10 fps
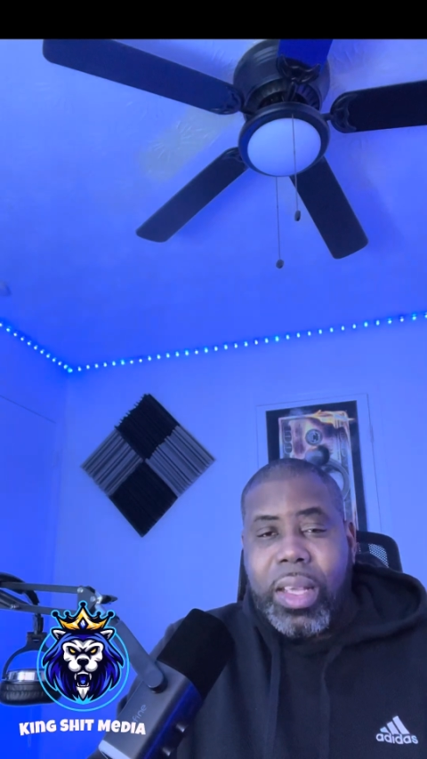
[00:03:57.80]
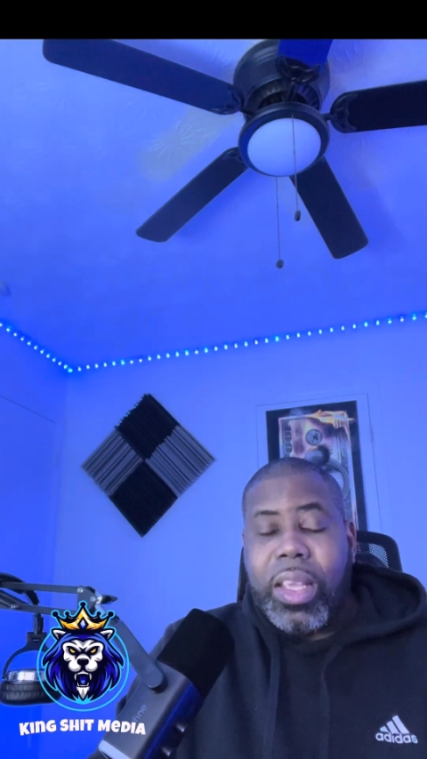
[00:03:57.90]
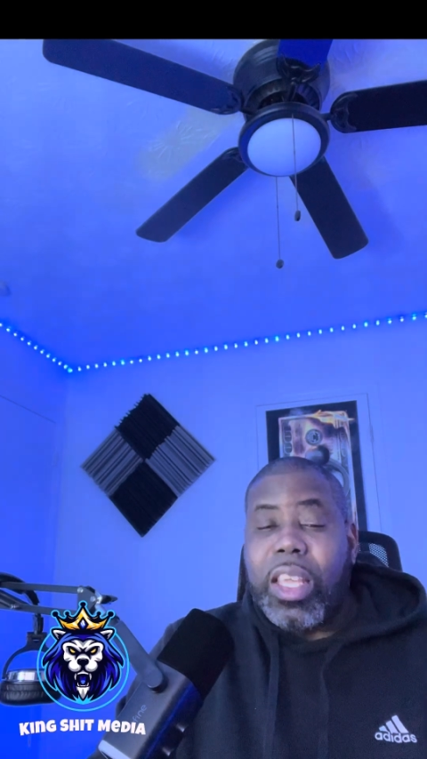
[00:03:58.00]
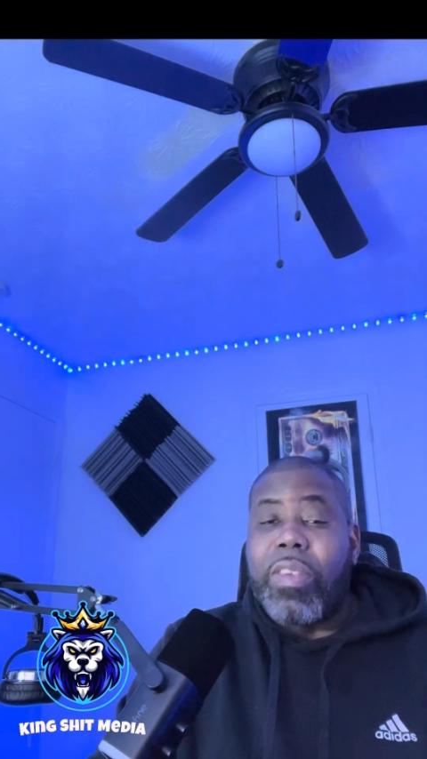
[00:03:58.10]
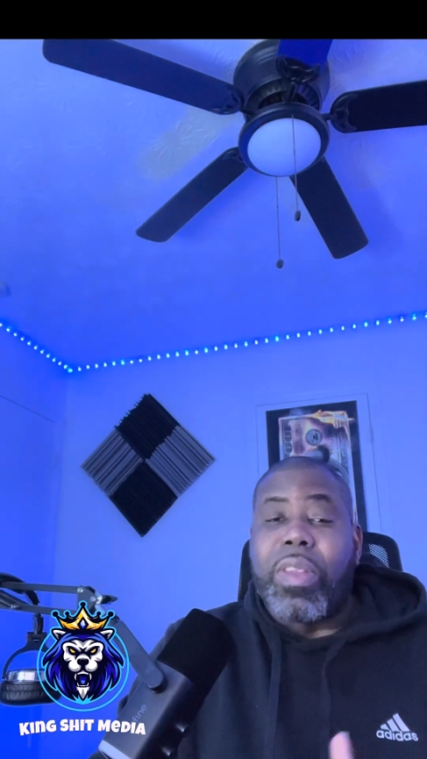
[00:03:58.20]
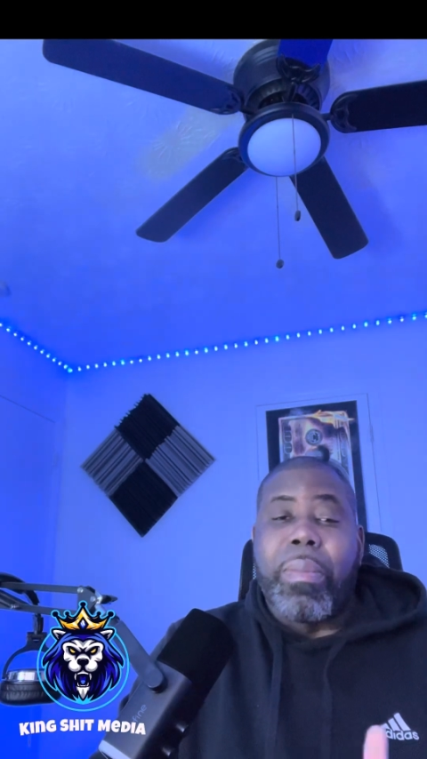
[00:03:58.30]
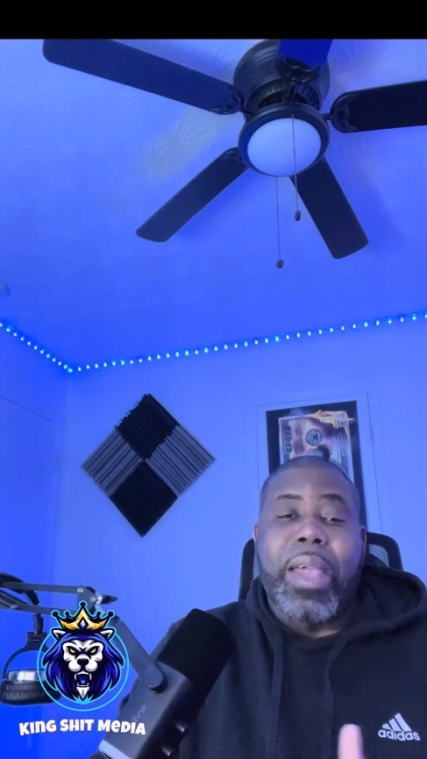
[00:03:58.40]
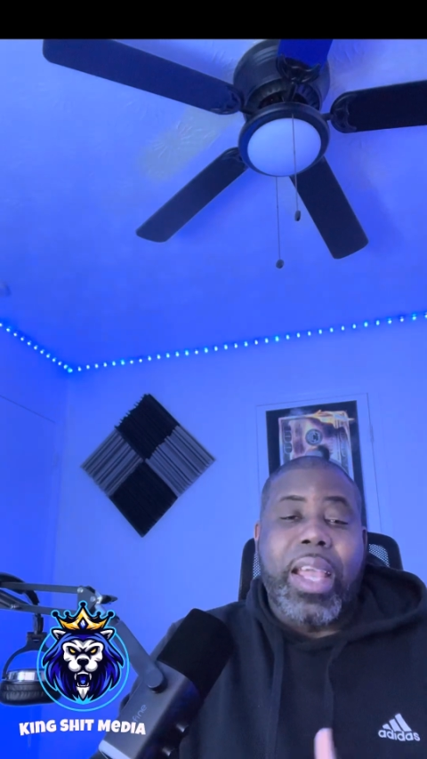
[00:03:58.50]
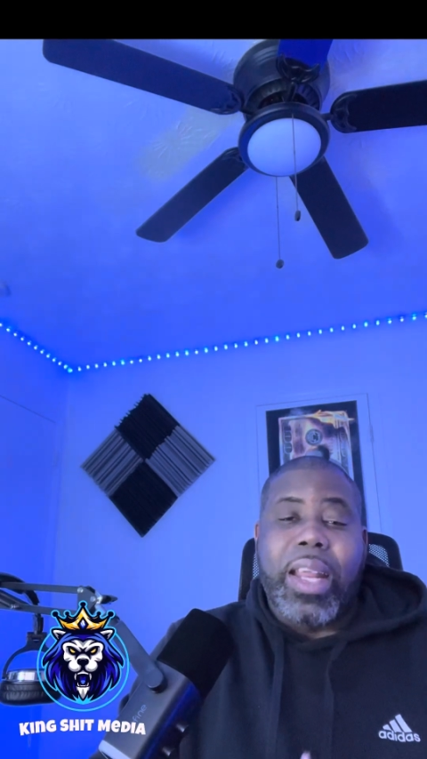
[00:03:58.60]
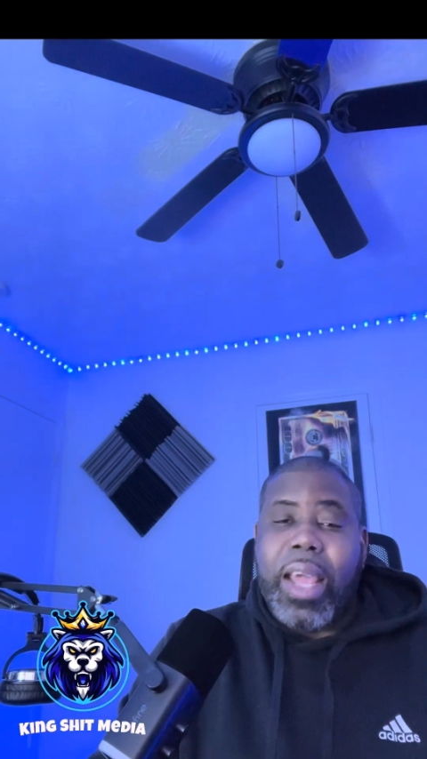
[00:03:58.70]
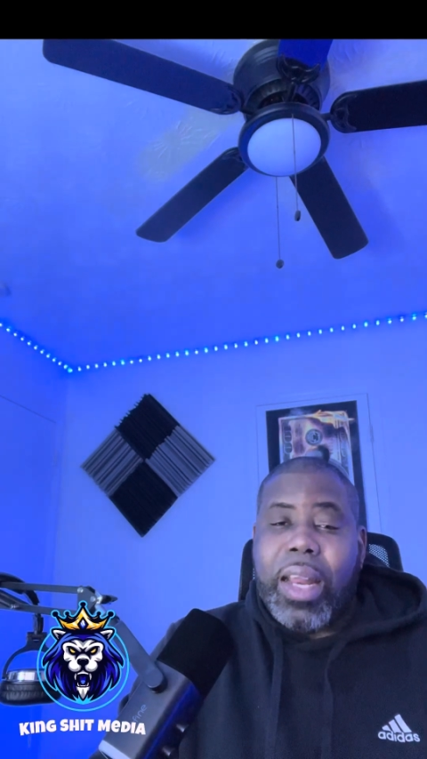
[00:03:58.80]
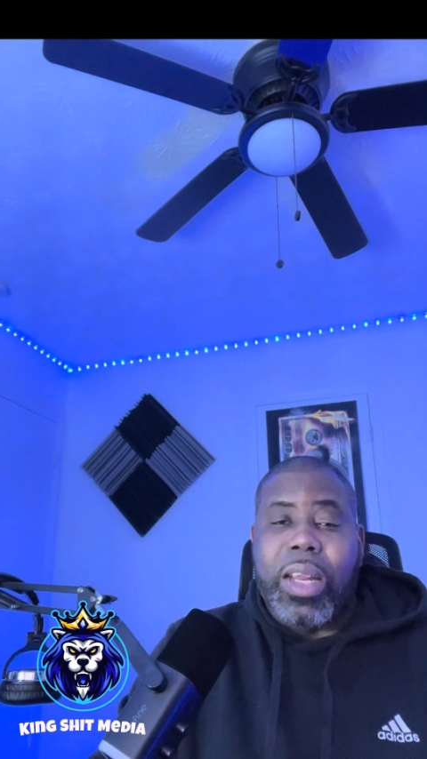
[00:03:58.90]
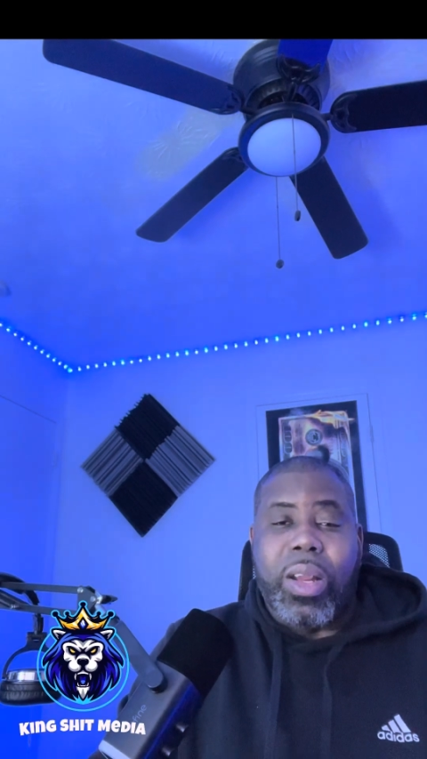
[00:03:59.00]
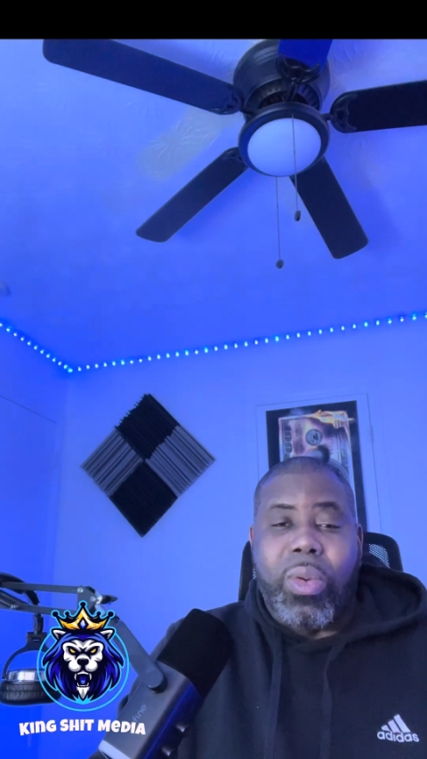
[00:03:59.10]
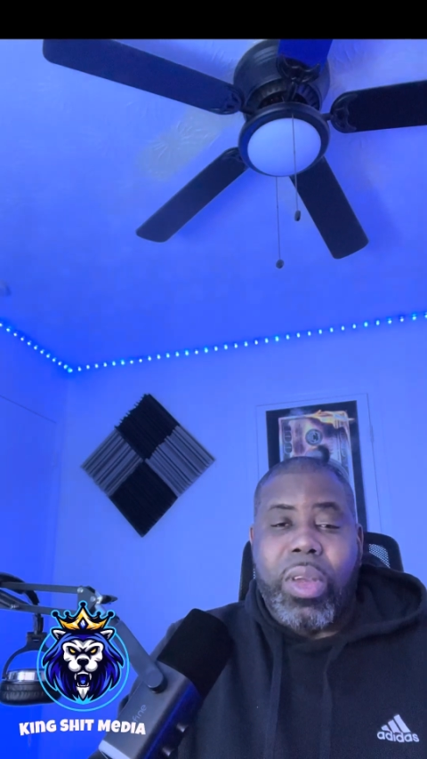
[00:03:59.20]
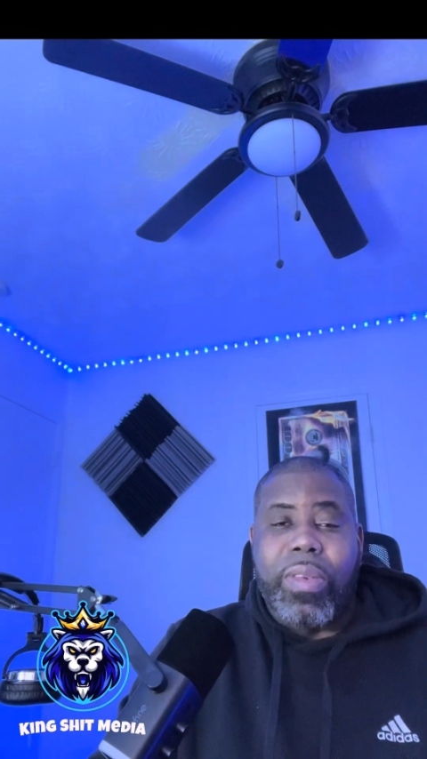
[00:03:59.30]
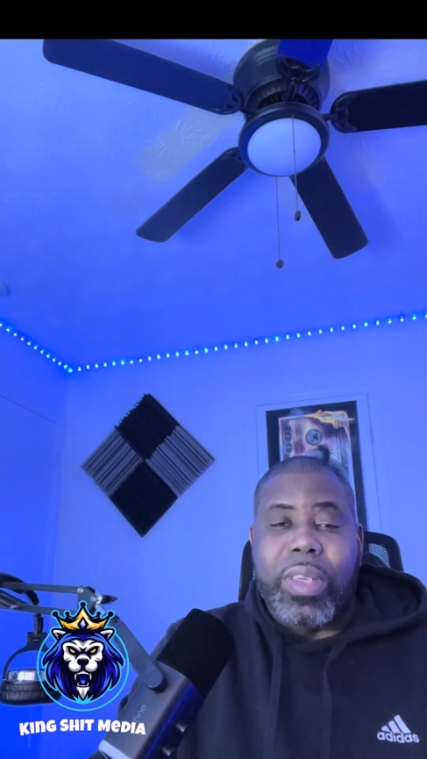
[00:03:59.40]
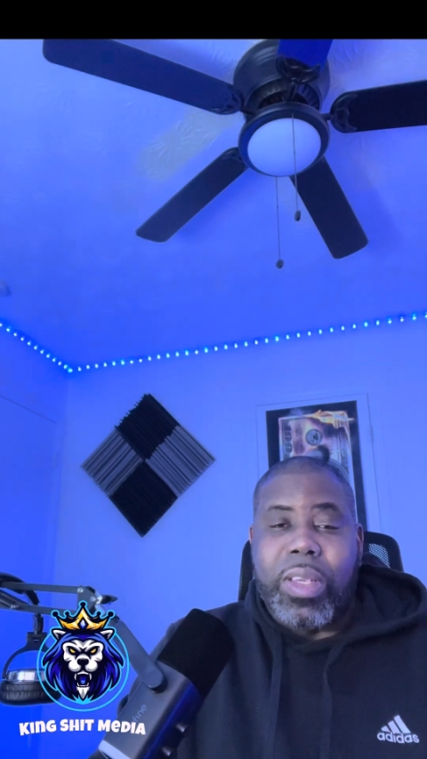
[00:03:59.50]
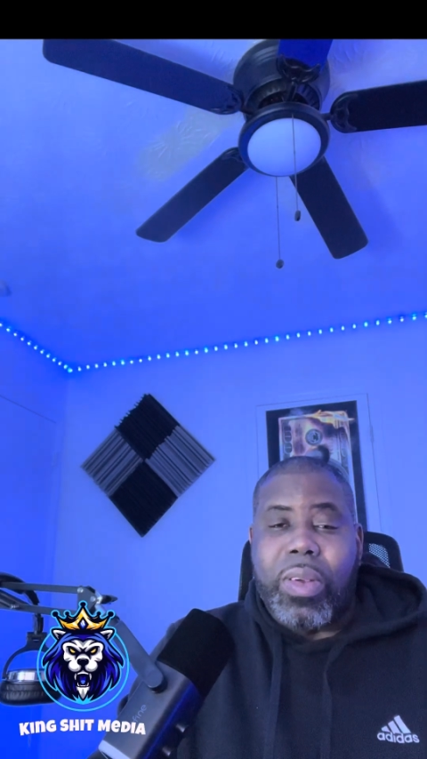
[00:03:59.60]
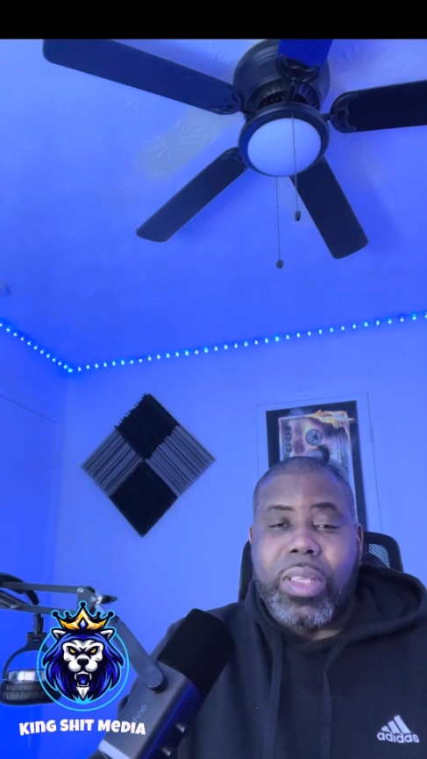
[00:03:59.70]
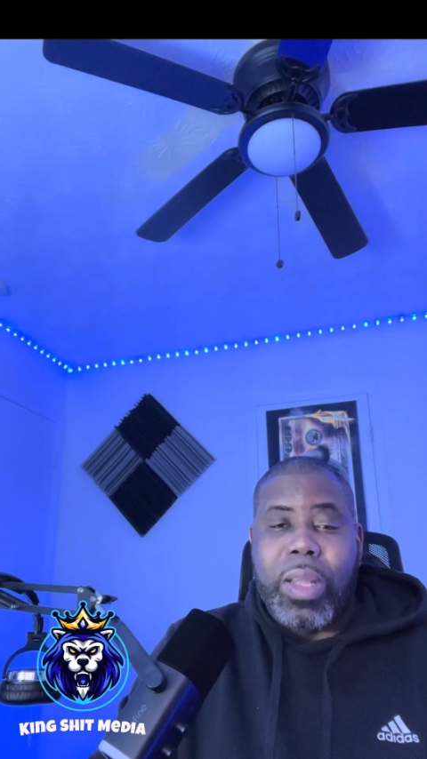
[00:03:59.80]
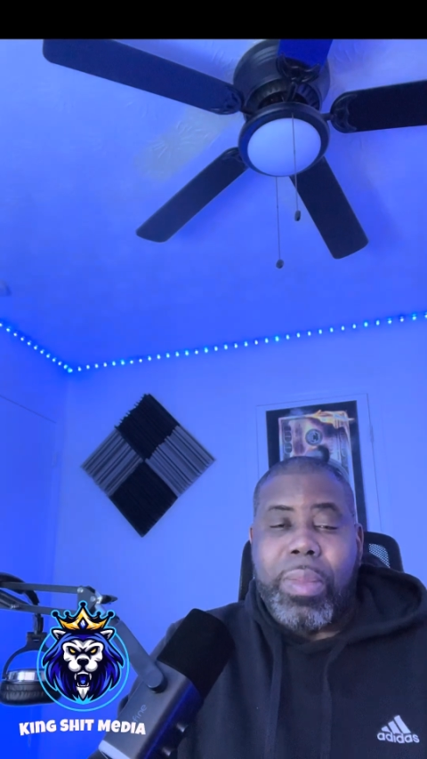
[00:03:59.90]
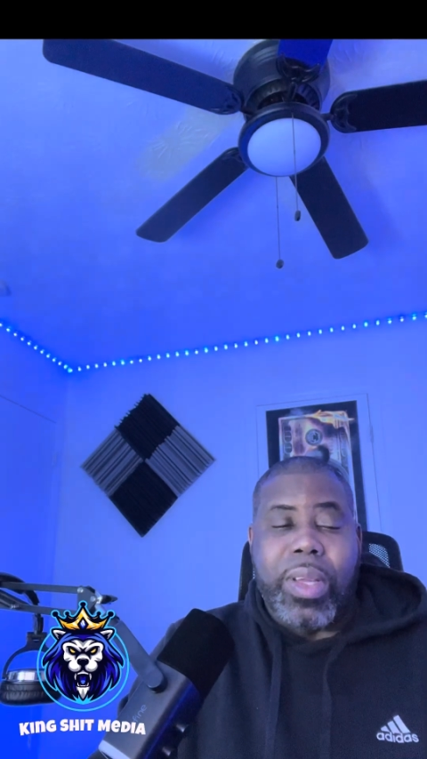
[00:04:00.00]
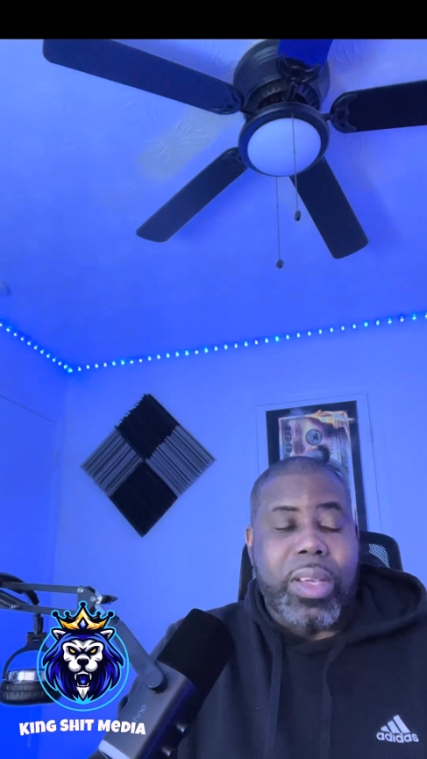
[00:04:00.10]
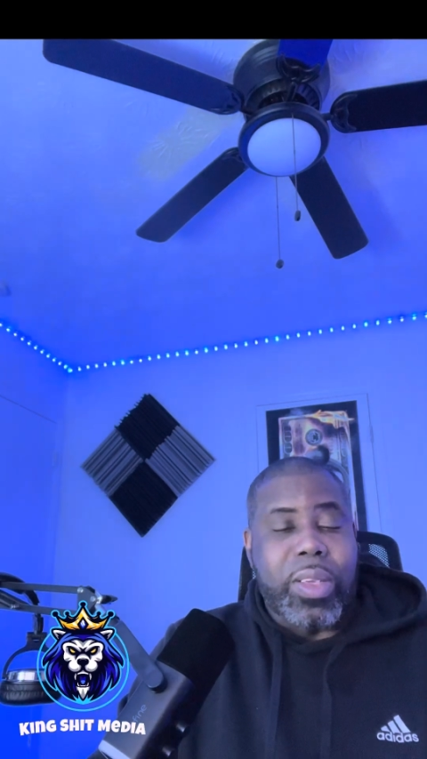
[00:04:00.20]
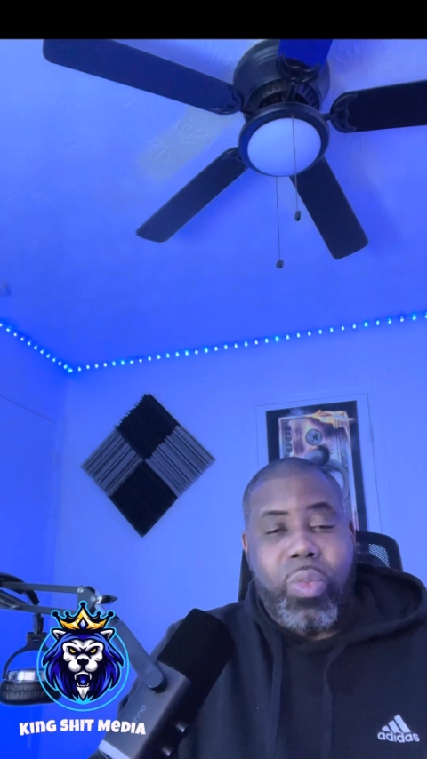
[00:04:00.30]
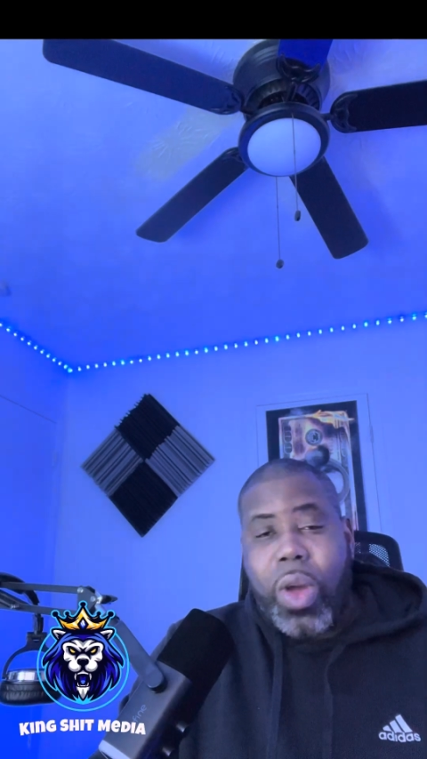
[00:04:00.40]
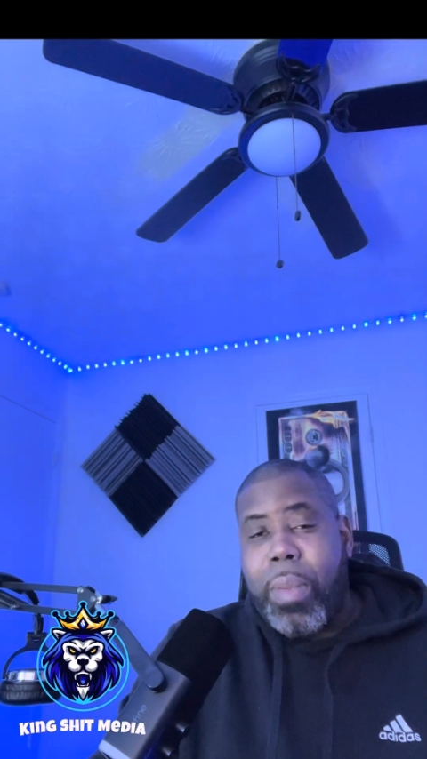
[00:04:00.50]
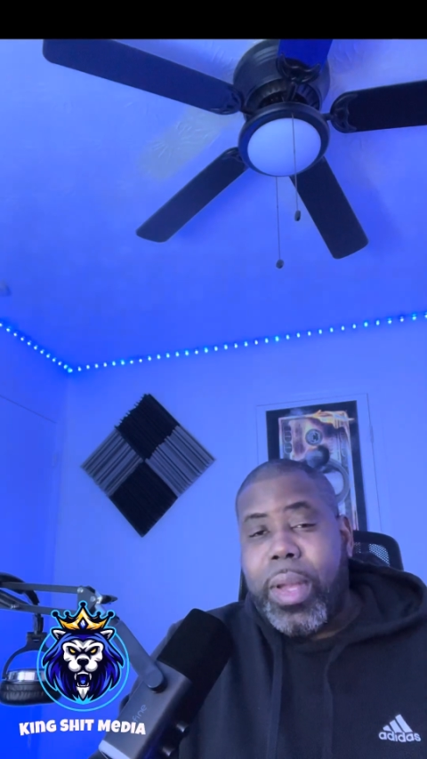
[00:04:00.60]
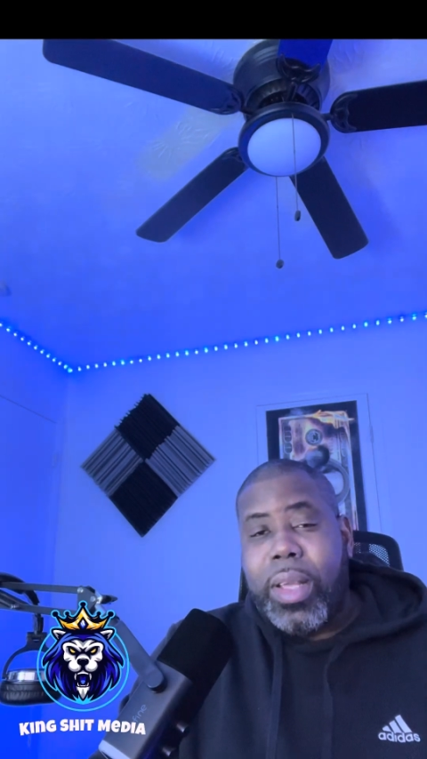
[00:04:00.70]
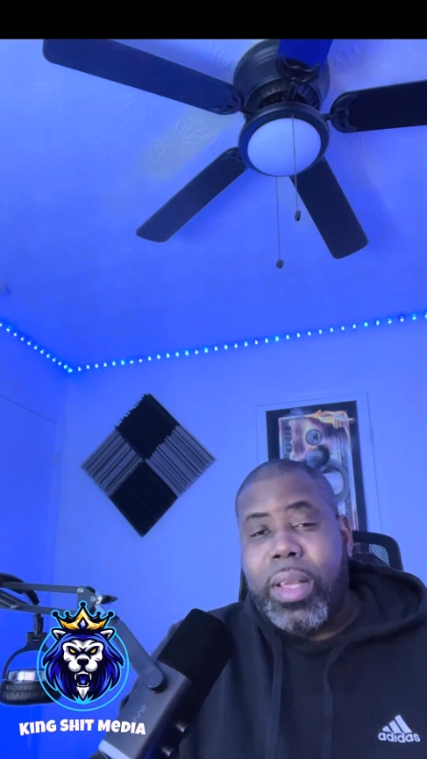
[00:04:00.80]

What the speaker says: If the man not in agreement, you know what I'm saying, because the woman,